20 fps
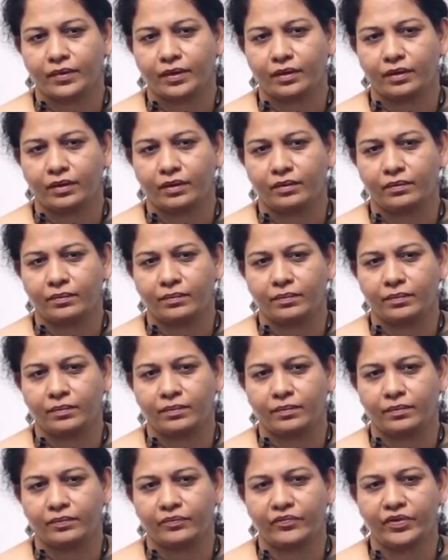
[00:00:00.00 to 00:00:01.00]
Um,
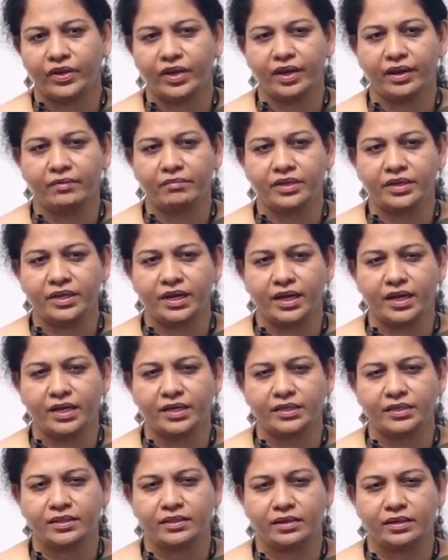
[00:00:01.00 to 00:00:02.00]
we name it
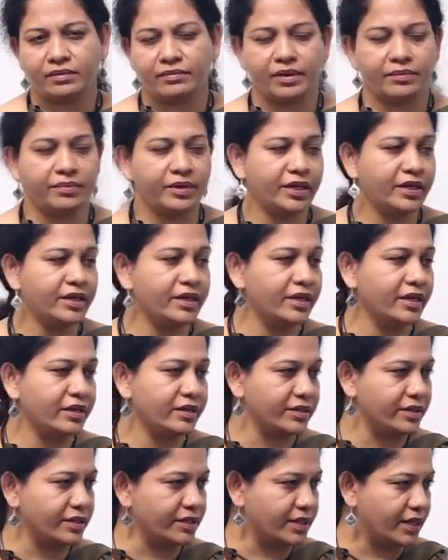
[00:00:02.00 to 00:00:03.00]
as uh, maybe
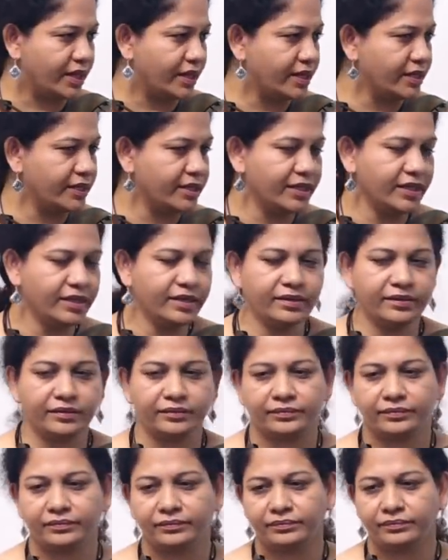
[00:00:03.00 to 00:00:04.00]
Indian society
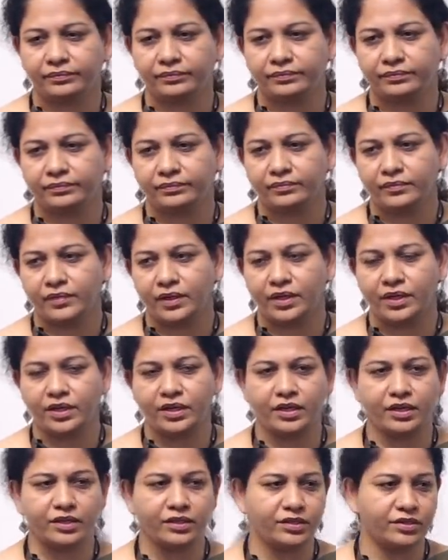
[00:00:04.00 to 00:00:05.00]

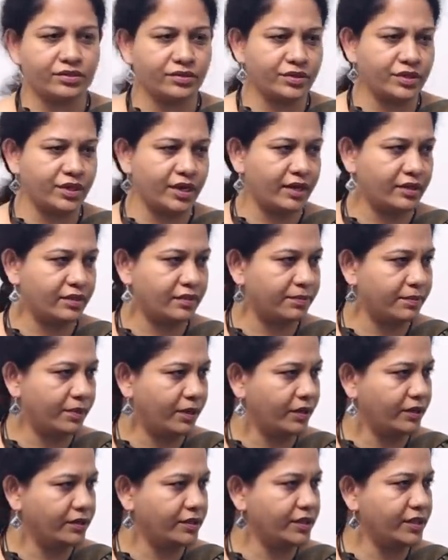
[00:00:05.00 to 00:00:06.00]
Indian social
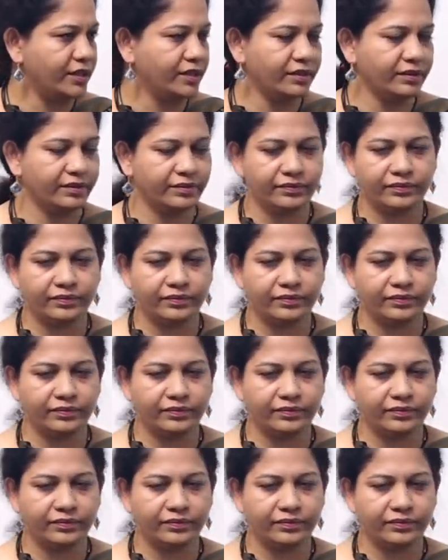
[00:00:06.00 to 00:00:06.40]
anthropology.